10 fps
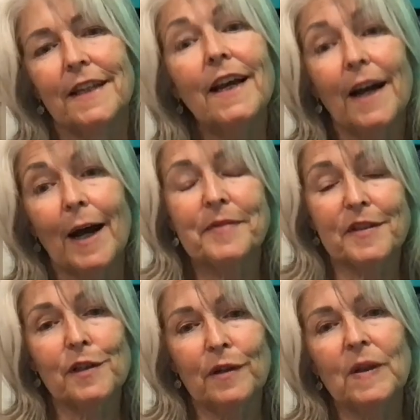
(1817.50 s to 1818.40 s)
come face
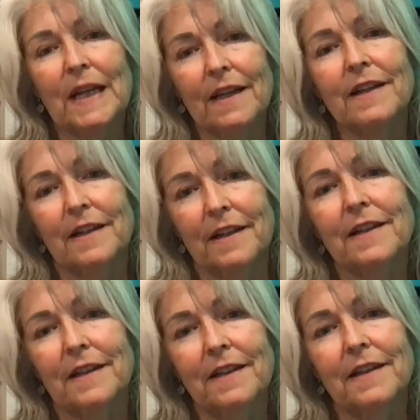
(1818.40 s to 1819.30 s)
to face with them.
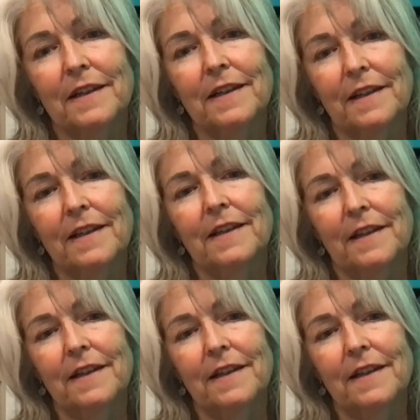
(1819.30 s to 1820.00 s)
It's very fun.